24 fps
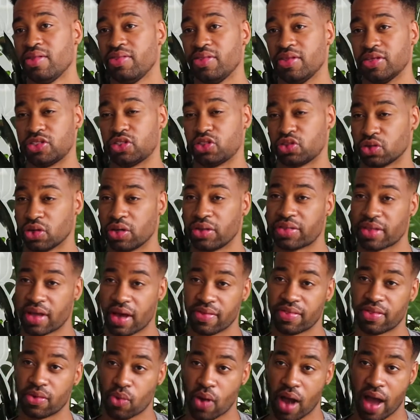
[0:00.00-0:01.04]
the strength
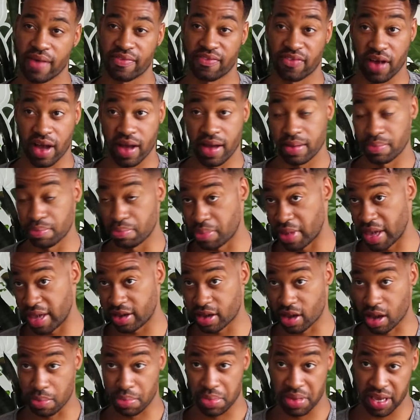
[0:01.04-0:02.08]
of the Wi-Fi may
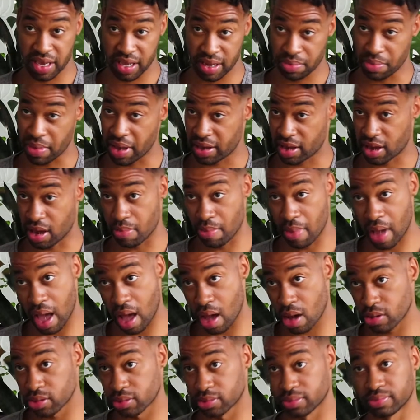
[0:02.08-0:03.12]
come in, may come
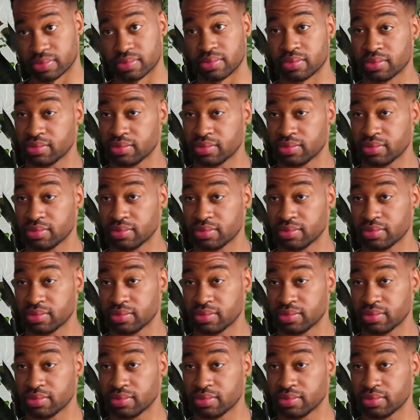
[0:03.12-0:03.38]
out.